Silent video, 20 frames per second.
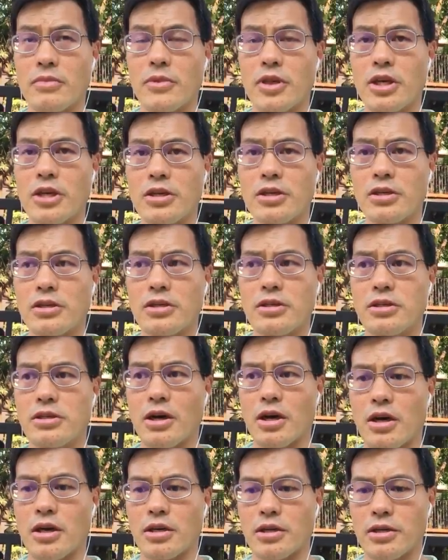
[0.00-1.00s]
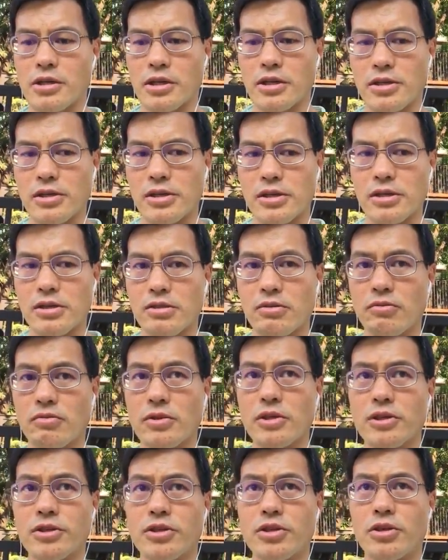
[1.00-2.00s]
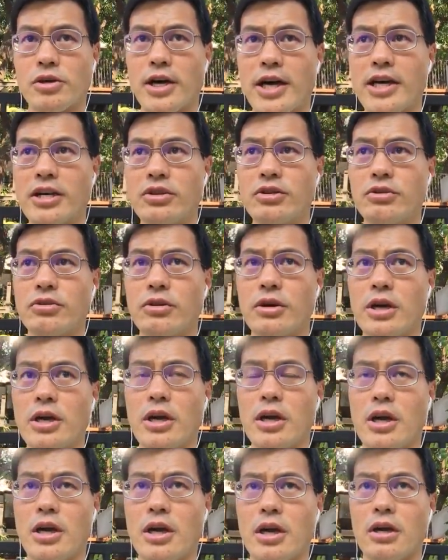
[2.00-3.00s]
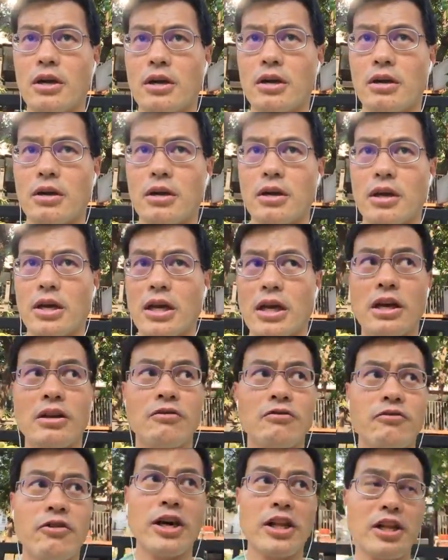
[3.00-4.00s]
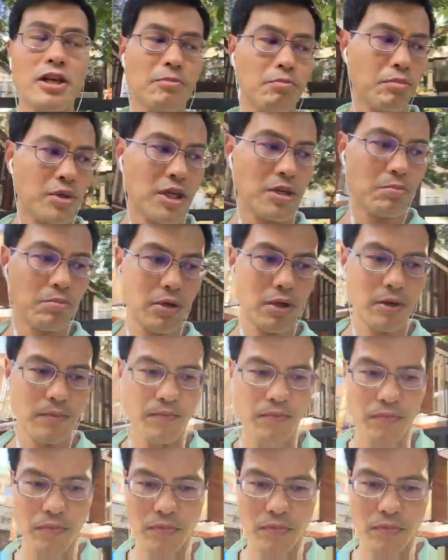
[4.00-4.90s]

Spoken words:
this darkness will try to envelop people